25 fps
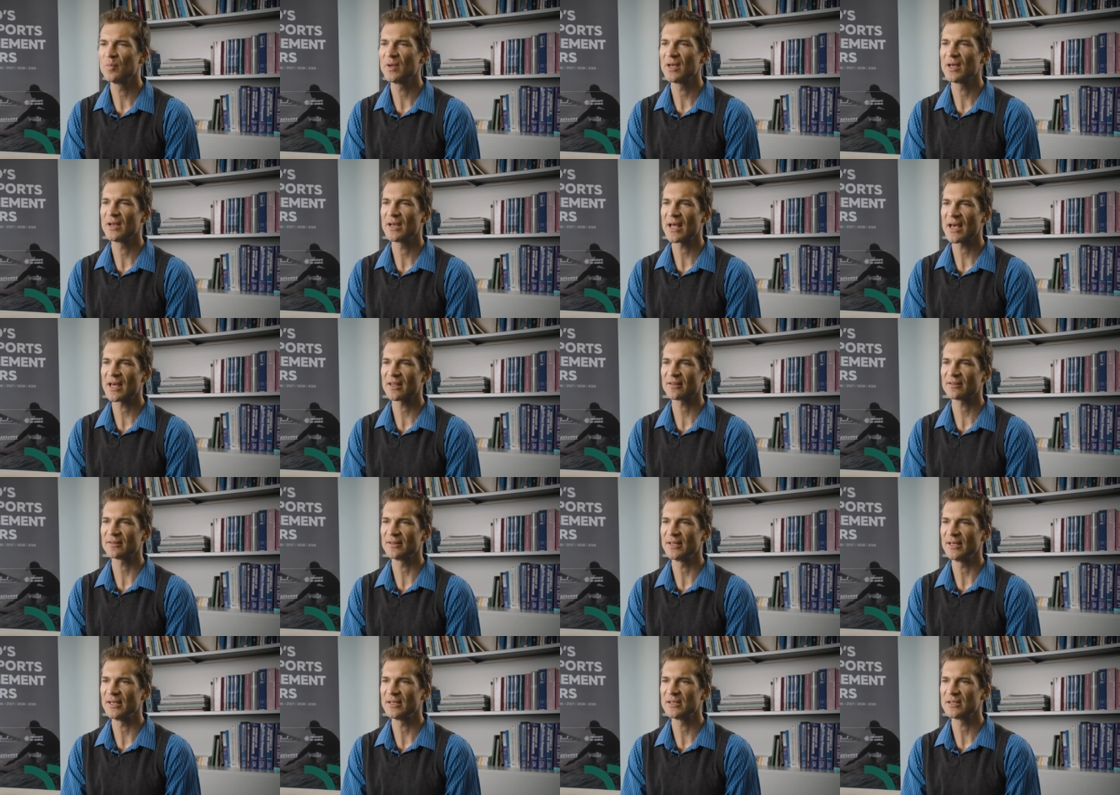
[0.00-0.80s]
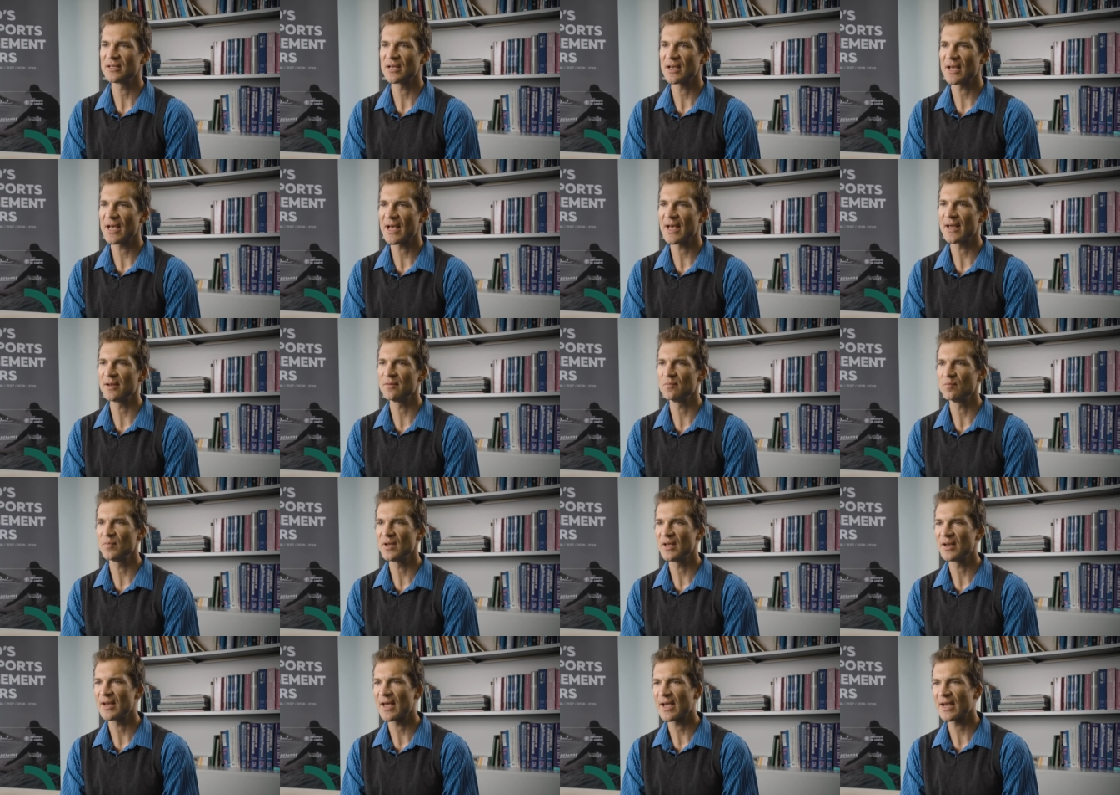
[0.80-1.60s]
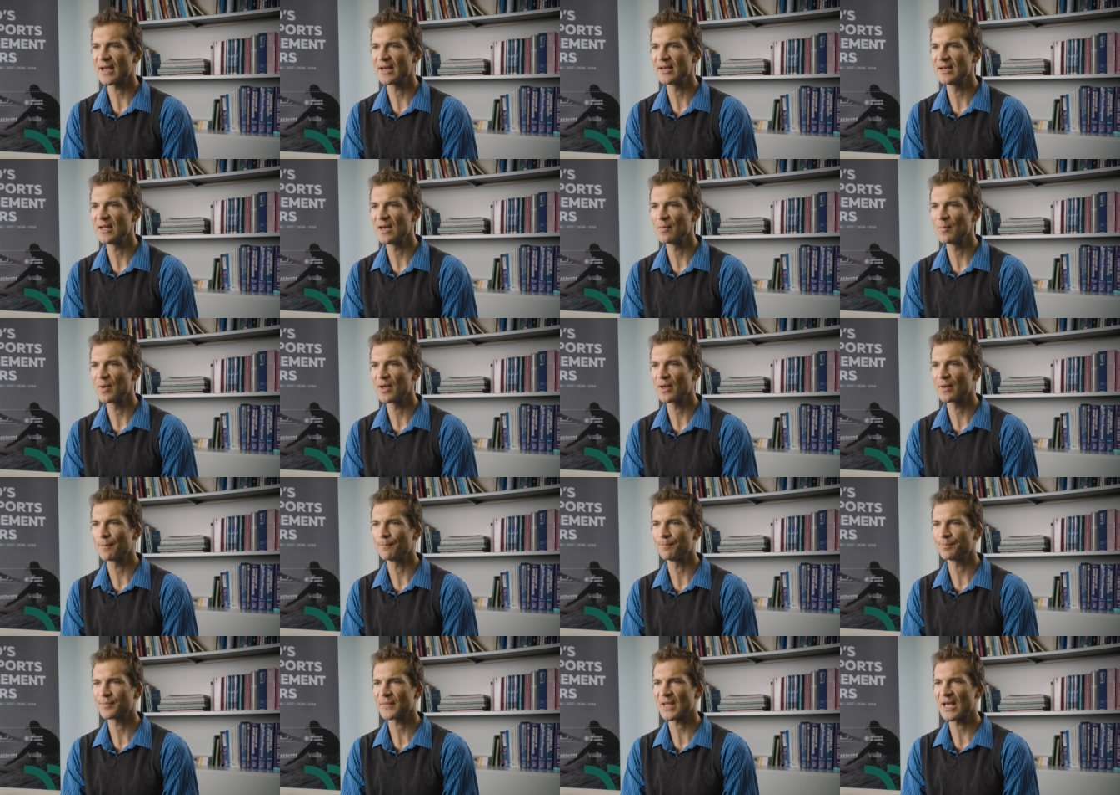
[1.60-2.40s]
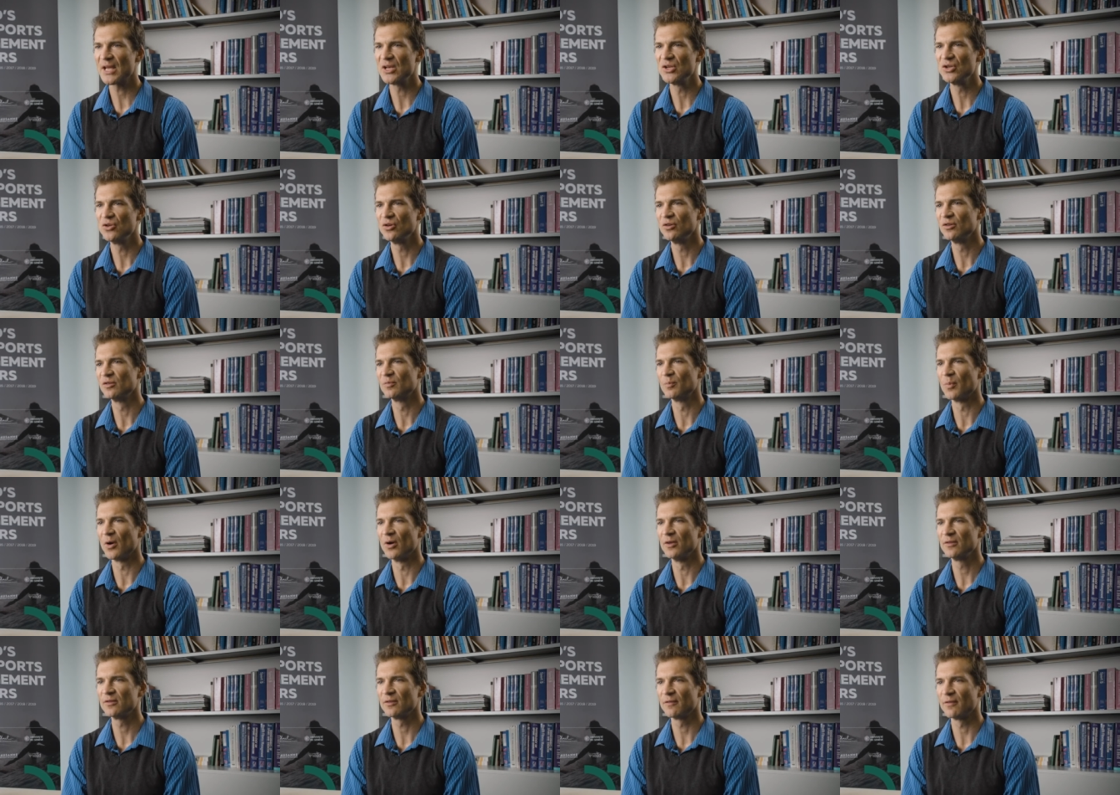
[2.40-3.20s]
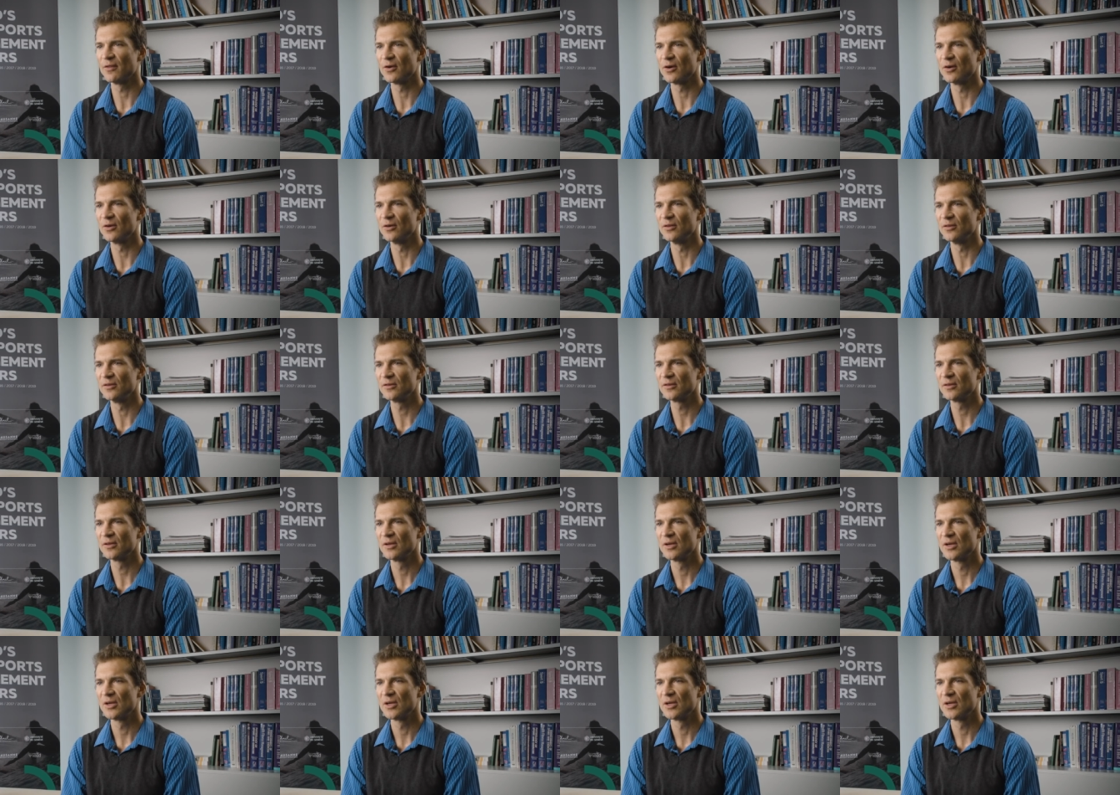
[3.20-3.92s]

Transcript: be an athlete and be an academic and use both of those